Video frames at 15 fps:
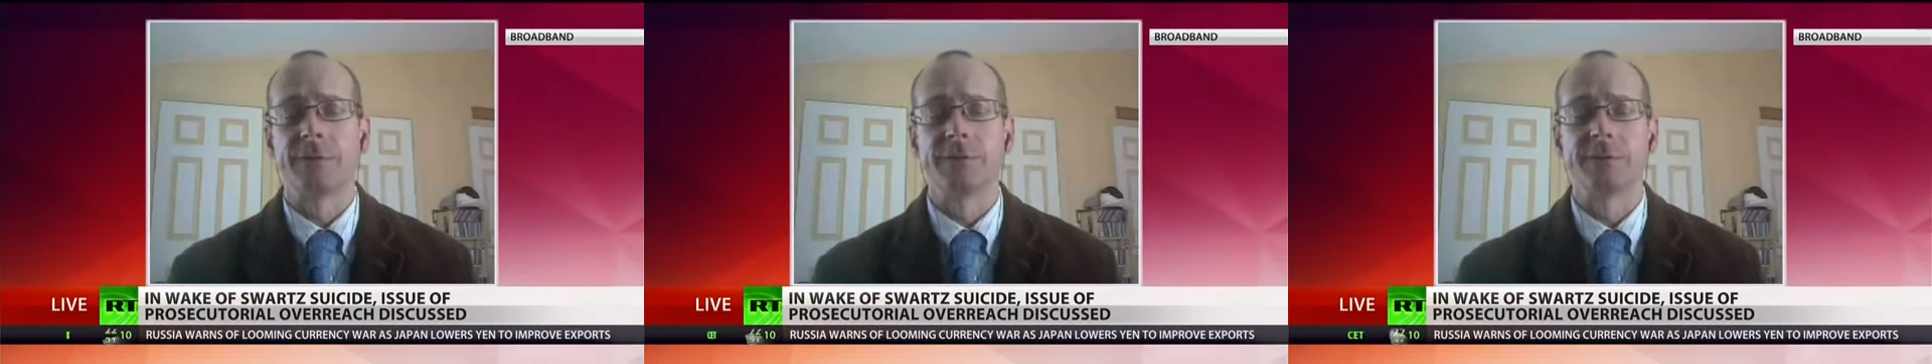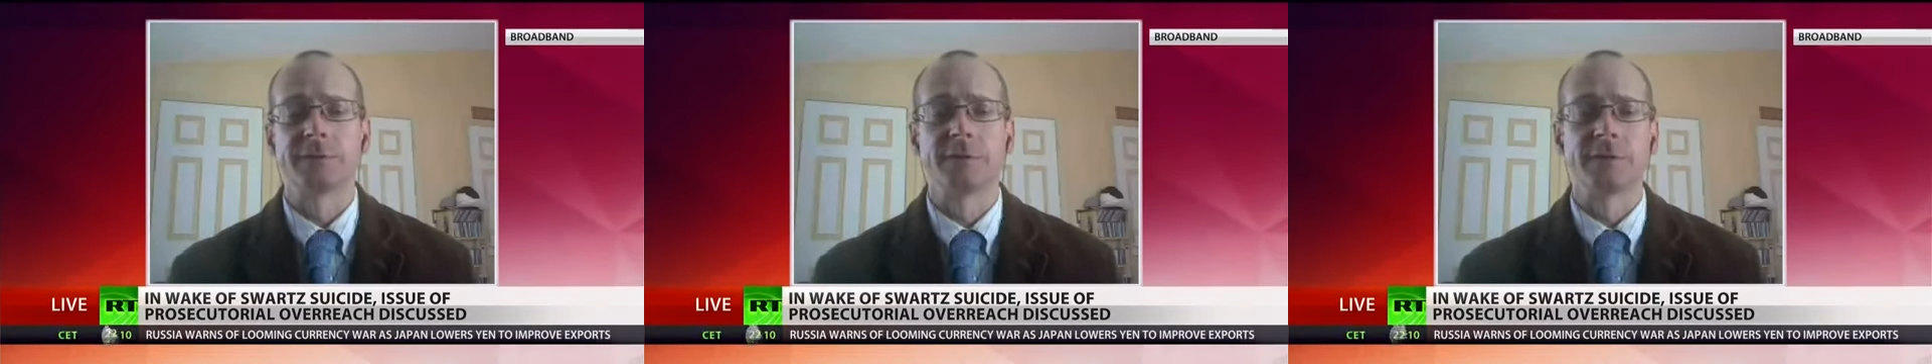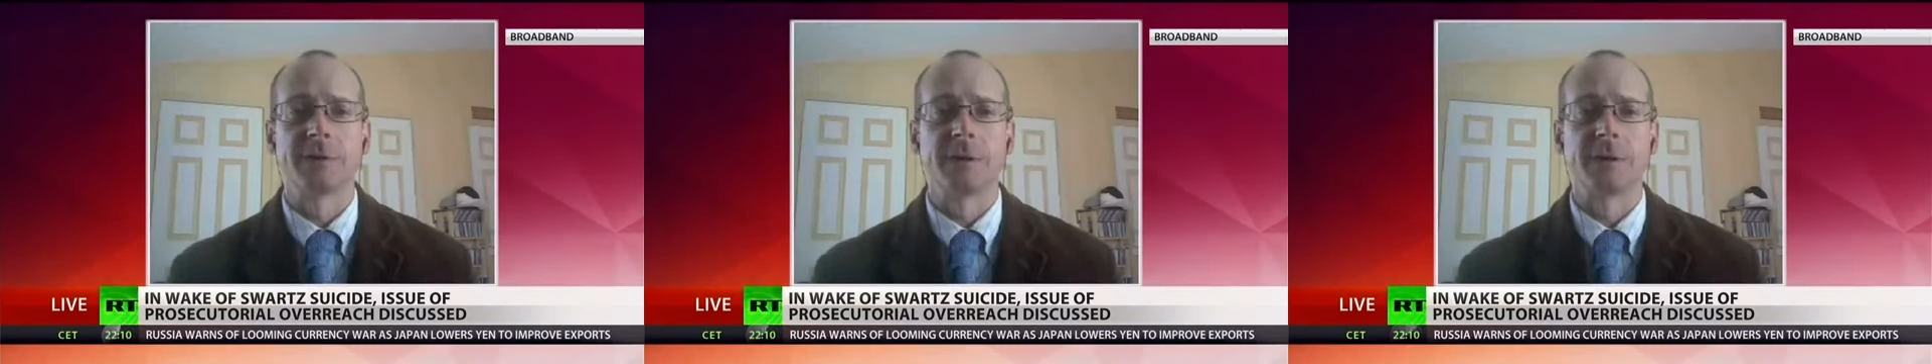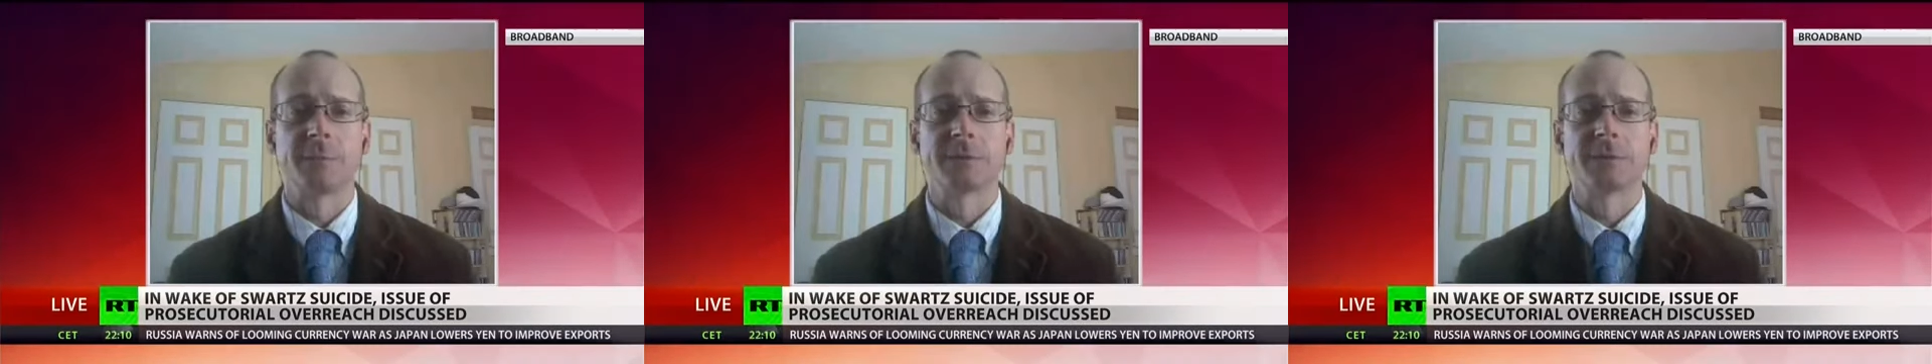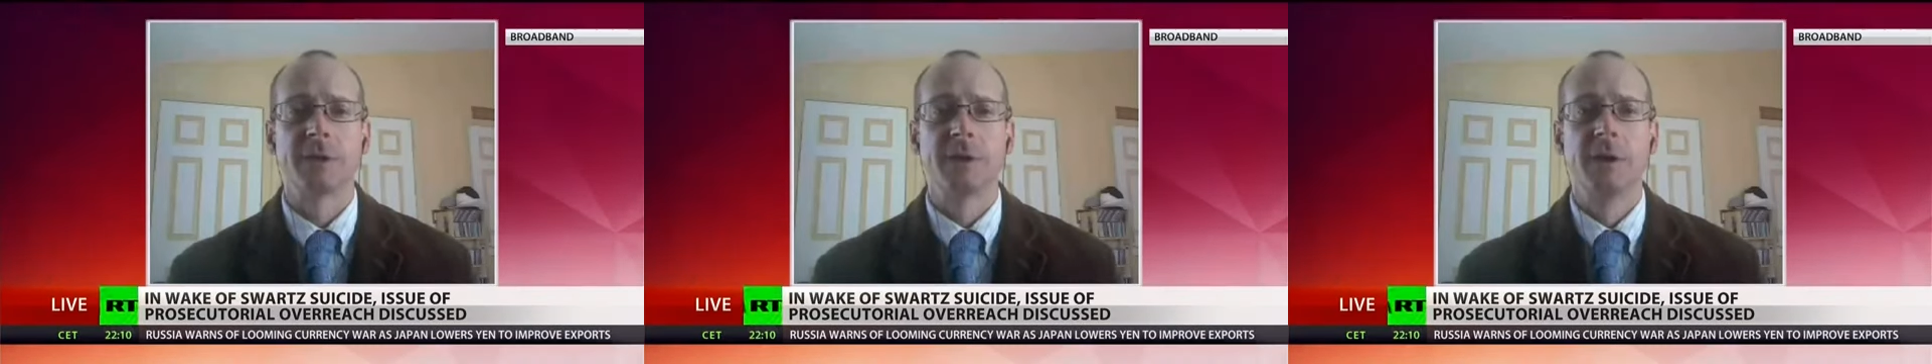feathers in their
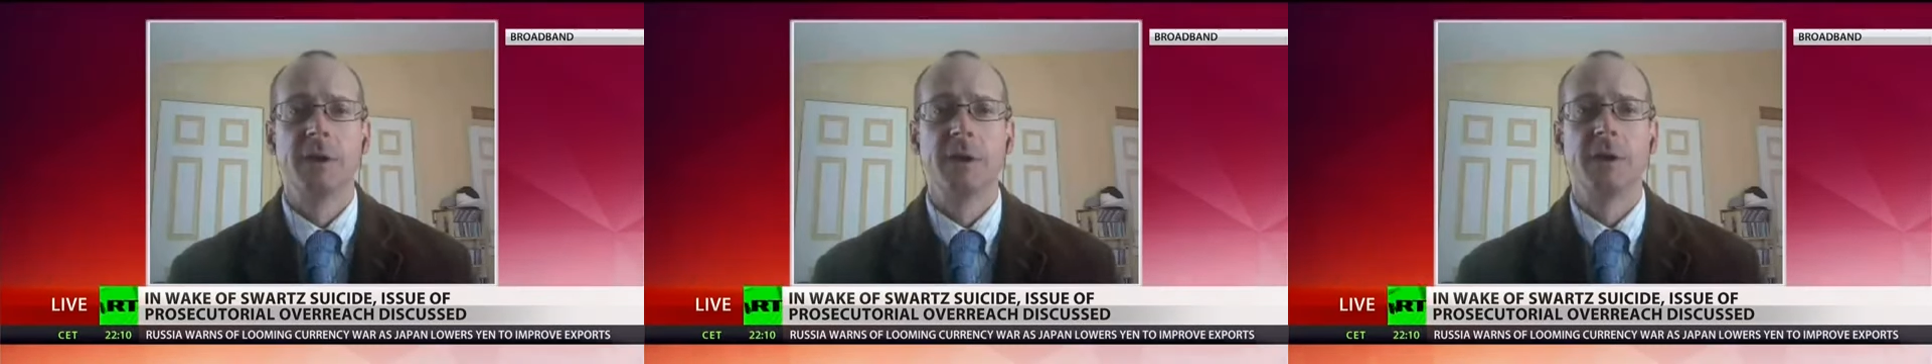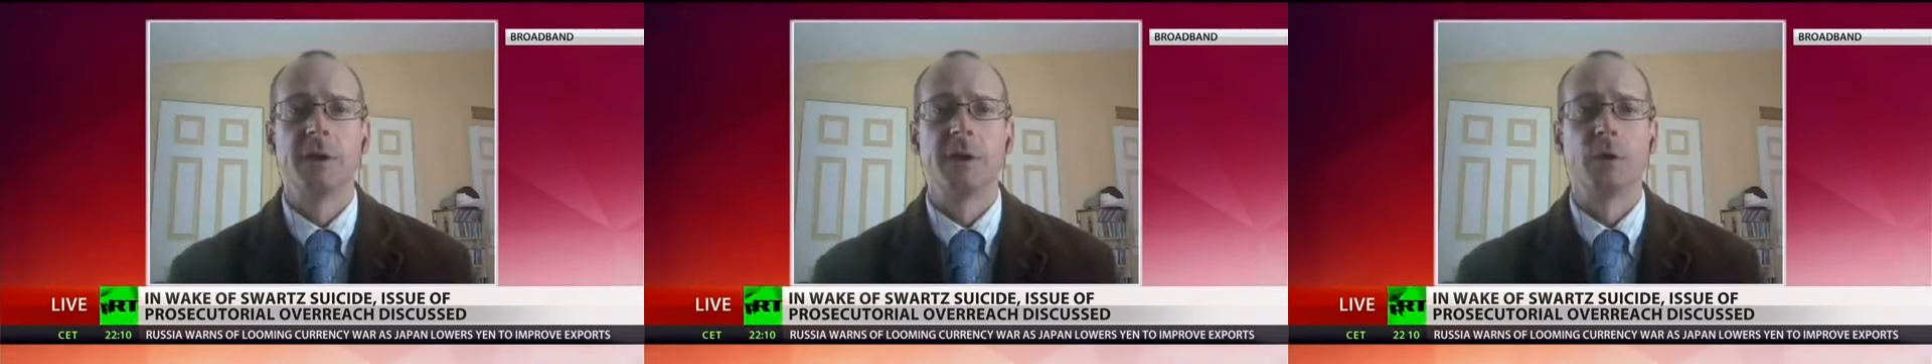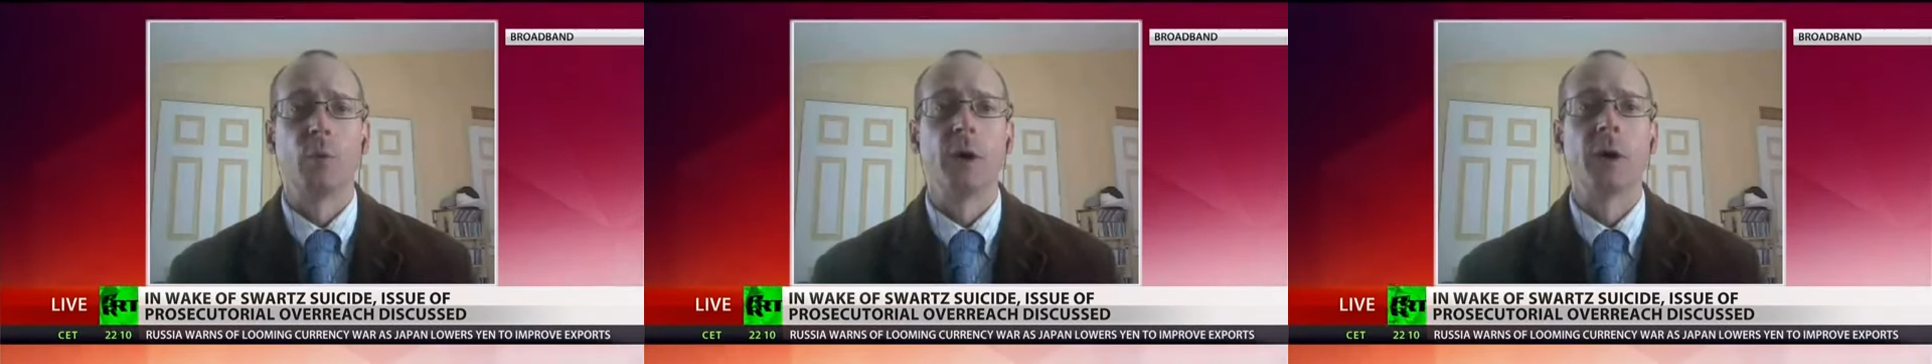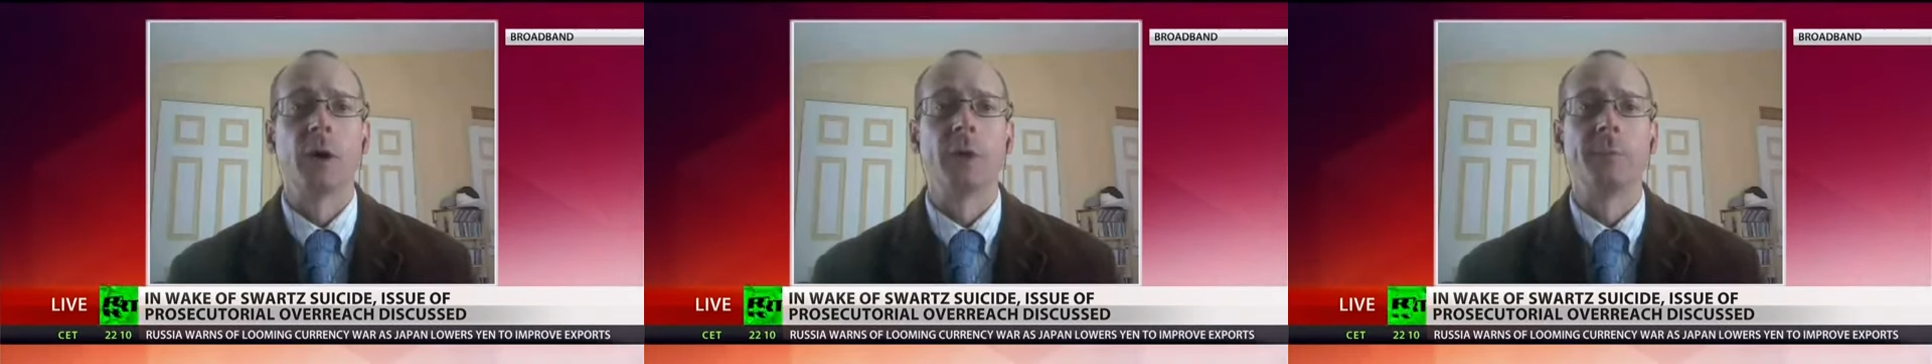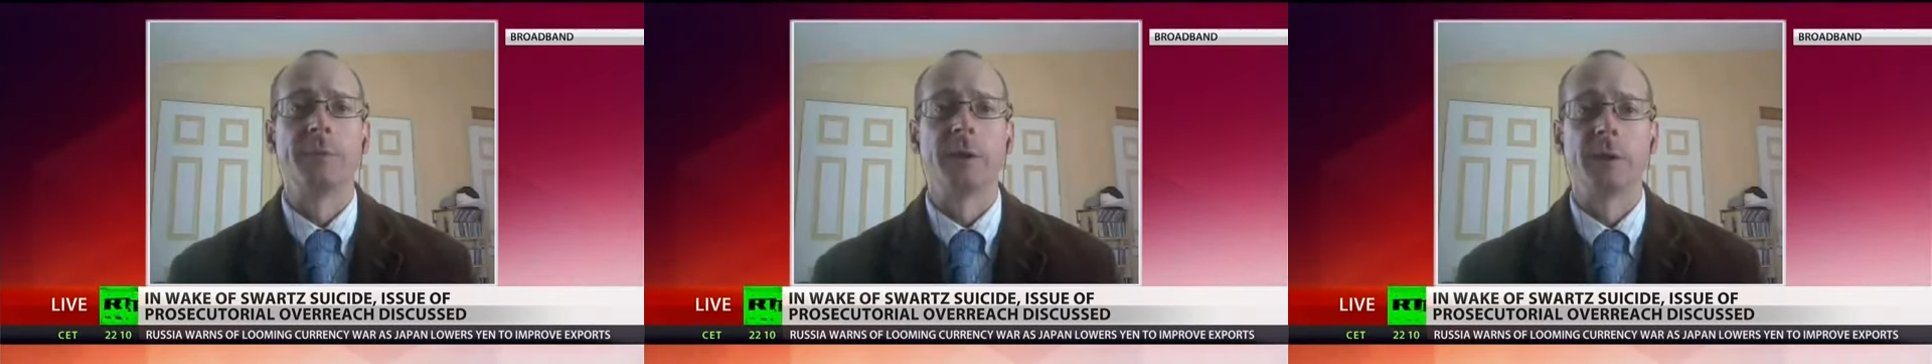caps on the way
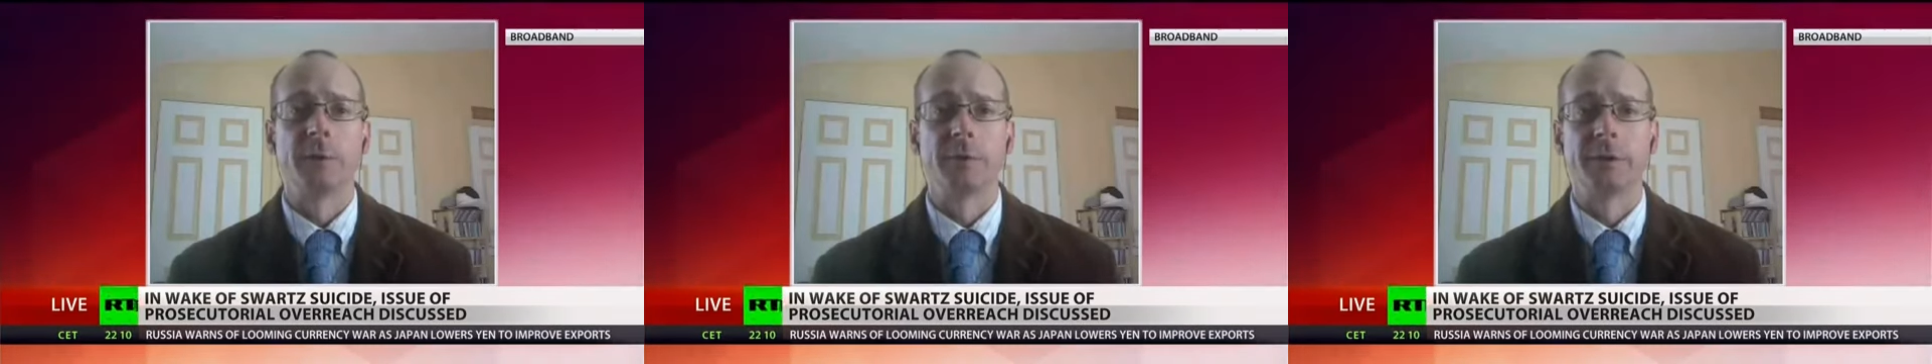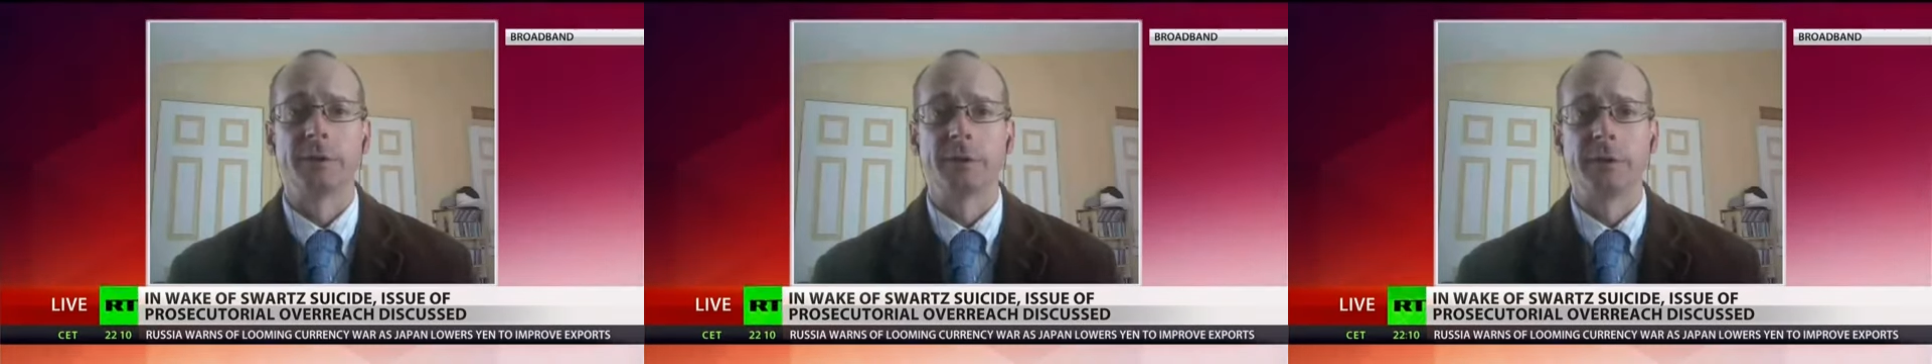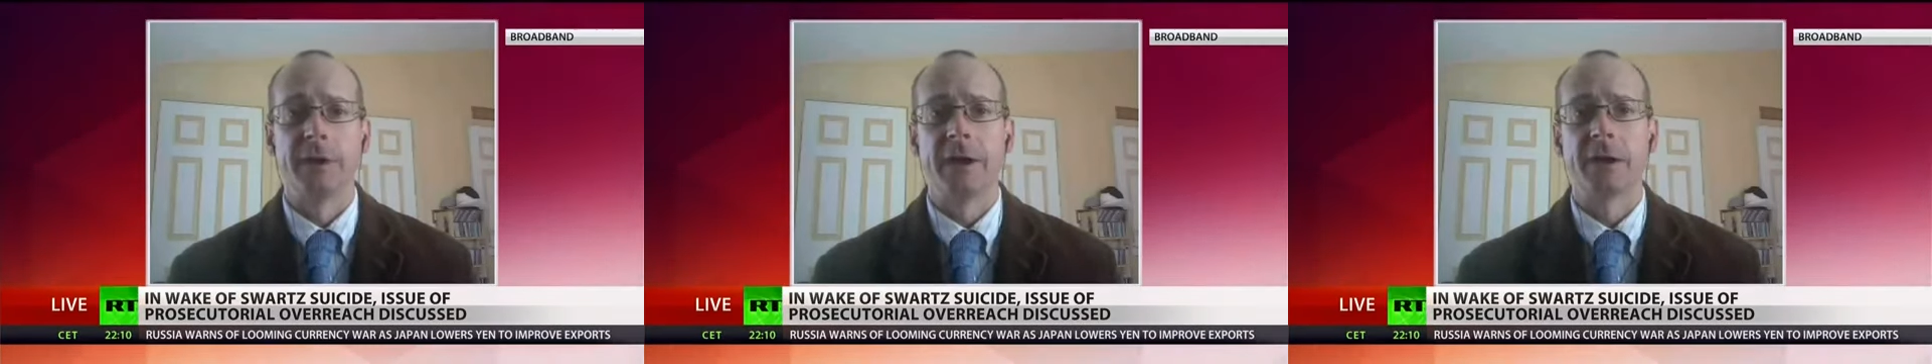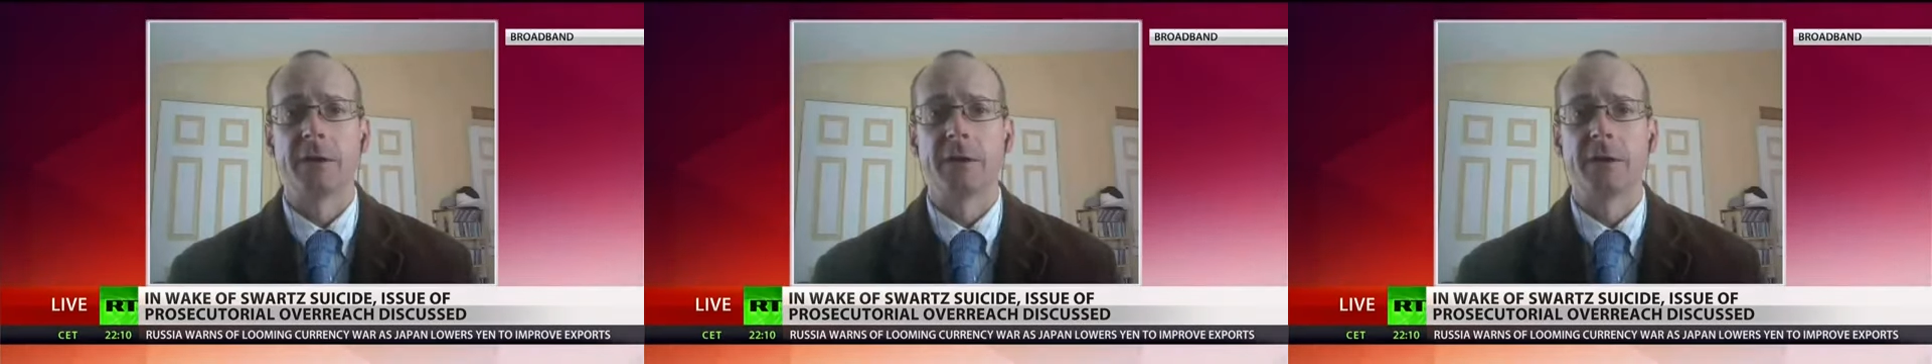up the political